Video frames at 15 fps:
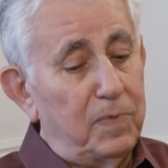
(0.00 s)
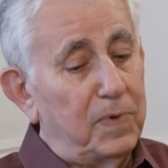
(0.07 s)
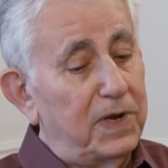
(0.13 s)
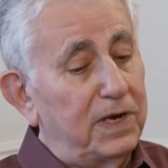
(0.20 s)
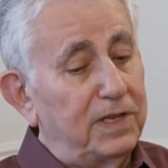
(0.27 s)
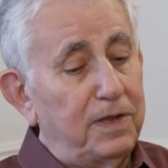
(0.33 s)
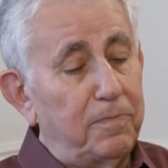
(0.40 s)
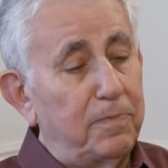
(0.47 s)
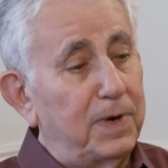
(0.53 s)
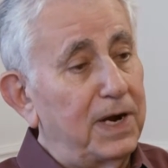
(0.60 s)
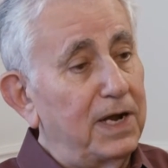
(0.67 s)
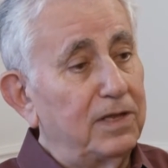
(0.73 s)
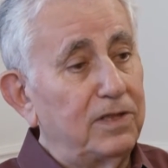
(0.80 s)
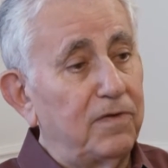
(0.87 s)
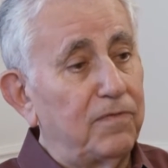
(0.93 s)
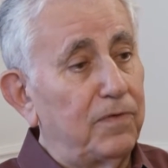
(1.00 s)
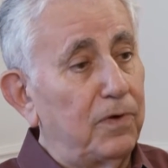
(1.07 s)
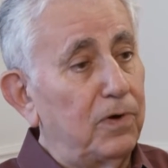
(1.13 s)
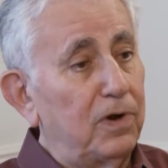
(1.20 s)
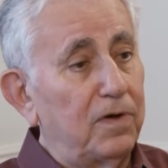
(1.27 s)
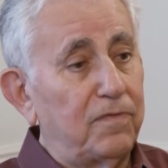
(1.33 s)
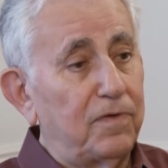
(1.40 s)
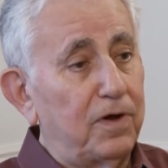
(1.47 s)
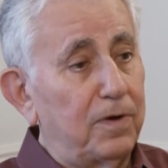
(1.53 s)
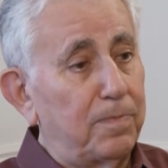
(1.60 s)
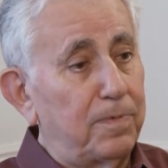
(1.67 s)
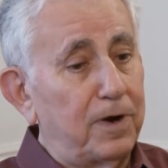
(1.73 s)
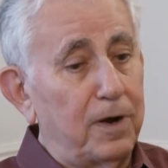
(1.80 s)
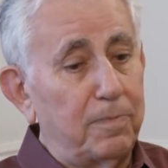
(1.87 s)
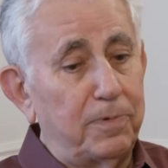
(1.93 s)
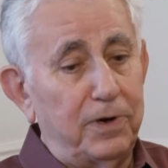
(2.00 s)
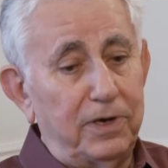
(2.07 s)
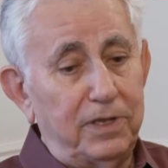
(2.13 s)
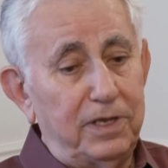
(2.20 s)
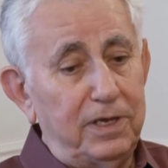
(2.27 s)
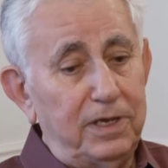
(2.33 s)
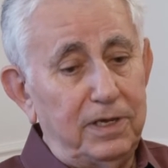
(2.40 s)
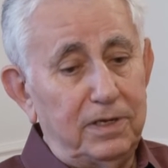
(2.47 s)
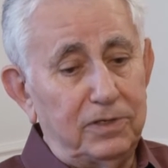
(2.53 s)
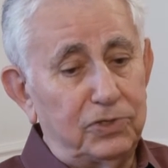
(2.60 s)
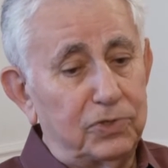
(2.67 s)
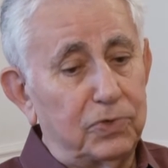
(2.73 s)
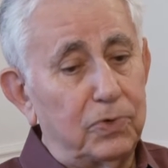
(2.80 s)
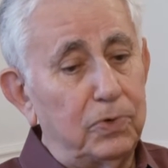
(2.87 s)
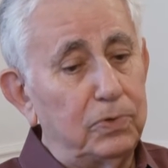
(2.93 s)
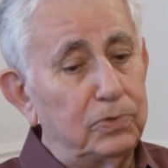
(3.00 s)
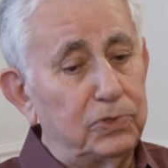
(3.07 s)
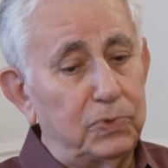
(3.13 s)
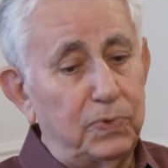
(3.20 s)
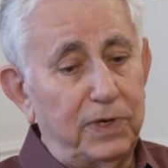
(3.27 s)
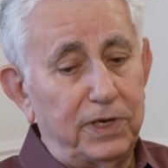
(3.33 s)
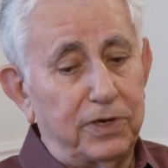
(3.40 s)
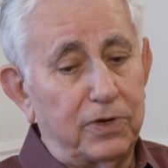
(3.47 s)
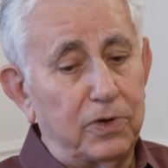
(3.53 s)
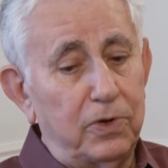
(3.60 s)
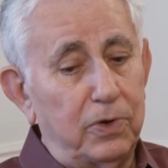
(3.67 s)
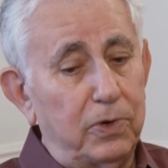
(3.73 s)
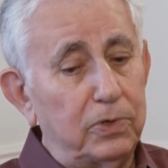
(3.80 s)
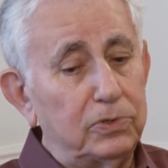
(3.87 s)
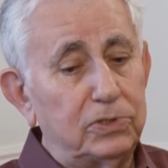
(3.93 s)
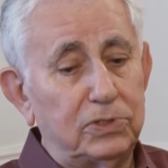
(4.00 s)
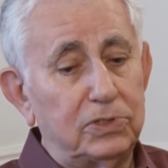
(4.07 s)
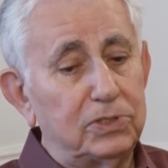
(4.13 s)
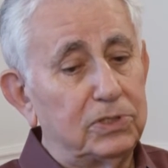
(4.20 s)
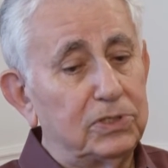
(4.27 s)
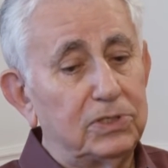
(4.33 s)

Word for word: were deprived of all of our property, schools were closed,